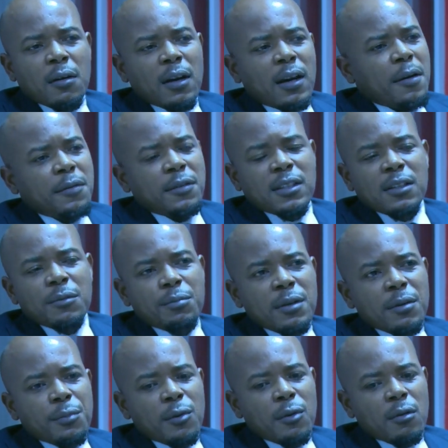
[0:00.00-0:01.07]
I've seen
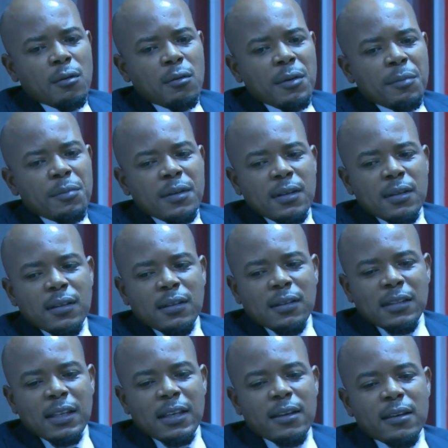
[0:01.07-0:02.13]
people maybe
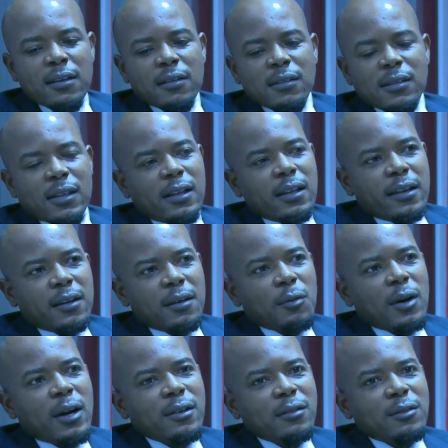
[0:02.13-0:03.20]
selling
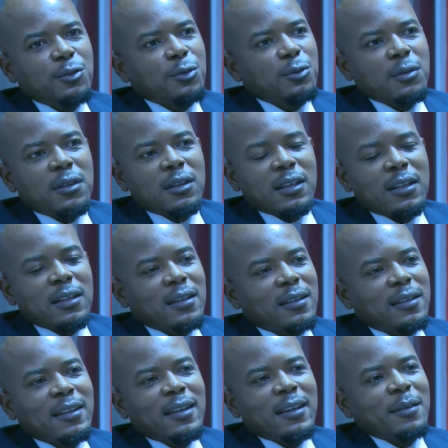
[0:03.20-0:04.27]
1, 2, 3,
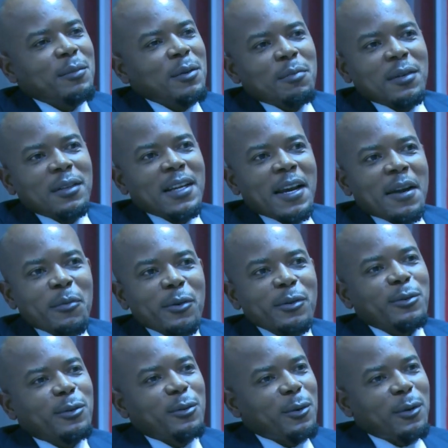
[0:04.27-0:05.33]
maybe diamonds
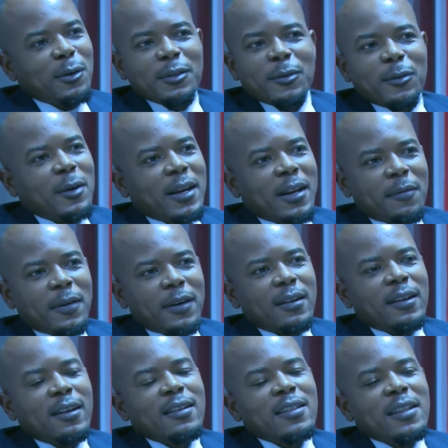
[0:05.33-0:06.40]
or gold or whatever,
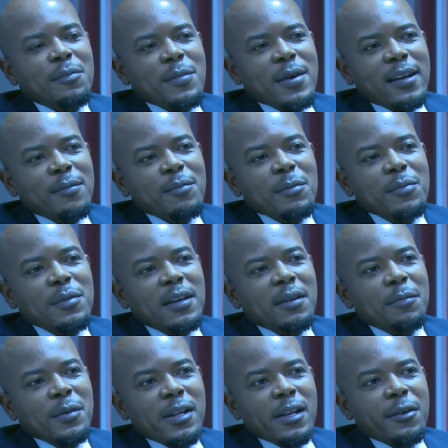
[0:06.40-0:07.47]
they make maybe a
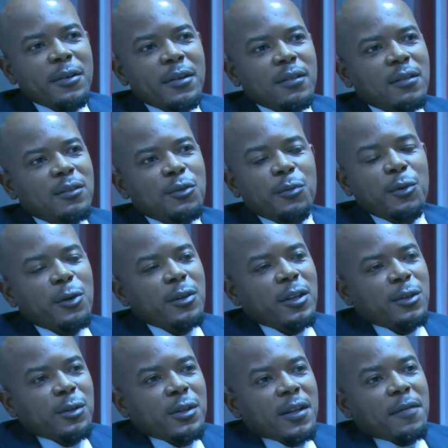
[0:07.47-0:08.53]
million, tomorrow they
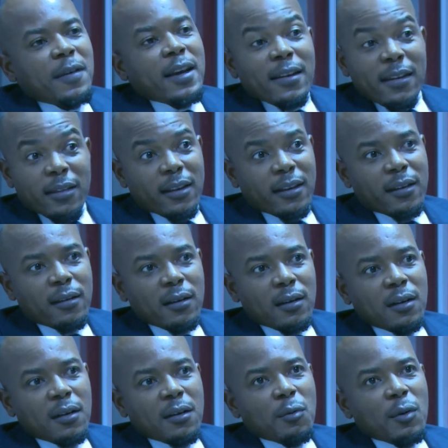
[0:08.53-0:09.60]
don't have anything.
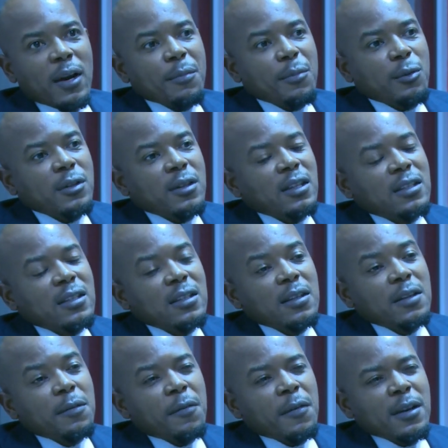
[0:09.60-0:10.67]
Why? Because they didn't
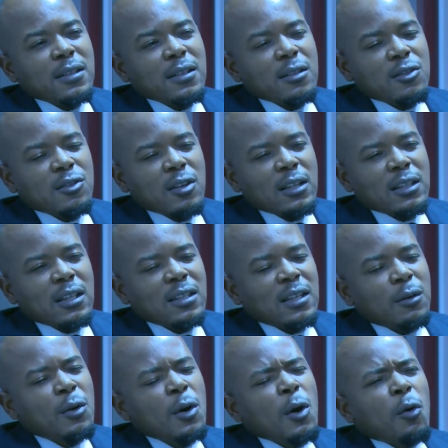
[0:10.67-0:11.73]
invest in structures,
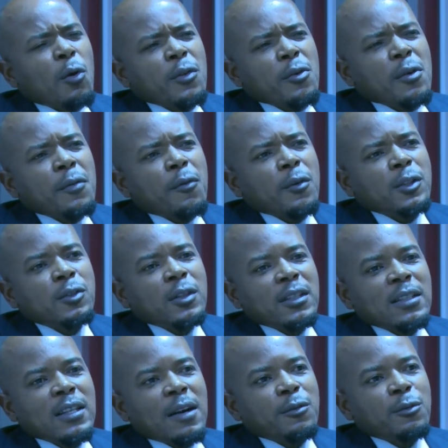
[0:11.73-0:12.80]
or they were fortunate
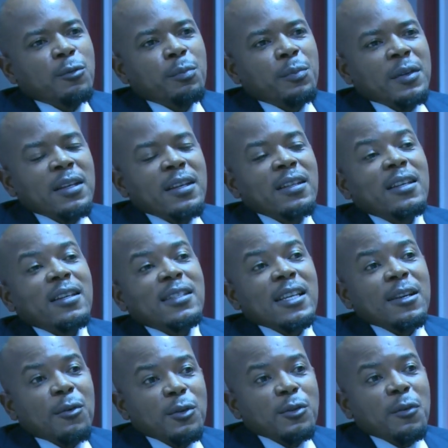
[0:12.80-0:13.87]
enough to be in the
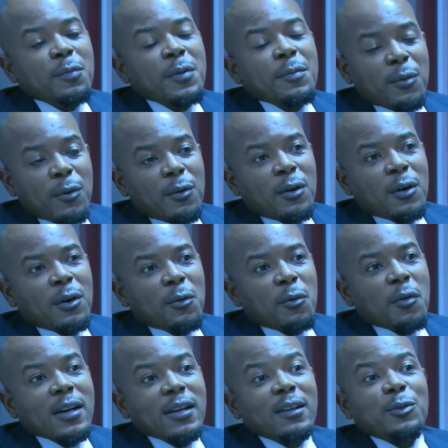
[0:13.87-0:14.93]
circles of people who
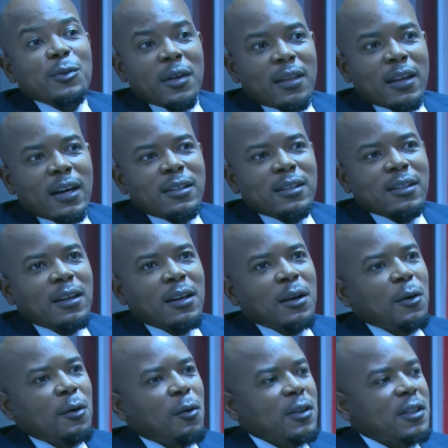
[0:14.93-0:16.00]
are doing that.
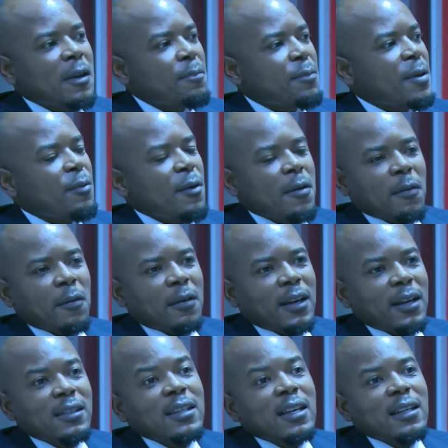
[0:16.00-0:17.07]
Or some people, you know,
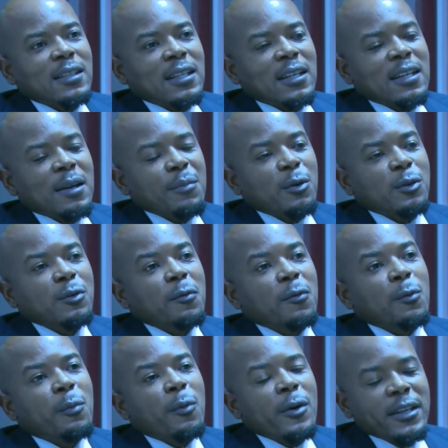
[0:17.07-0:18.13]
getting a tender because
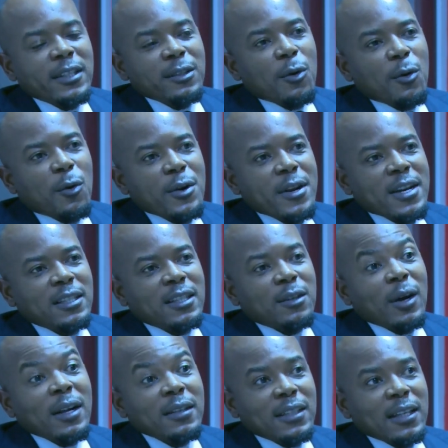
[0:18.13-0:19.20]
of political connection,
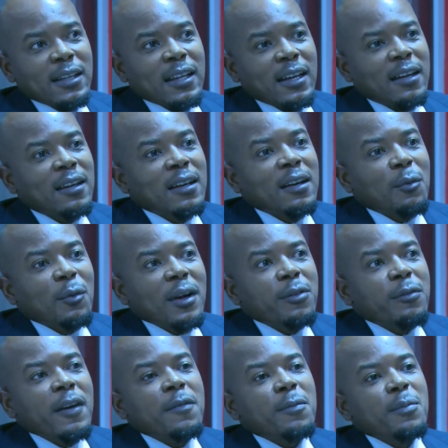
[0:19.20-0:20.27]
one tender
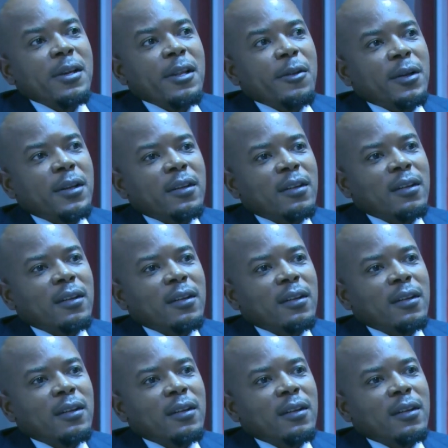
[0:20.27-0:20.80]
worth 5 million.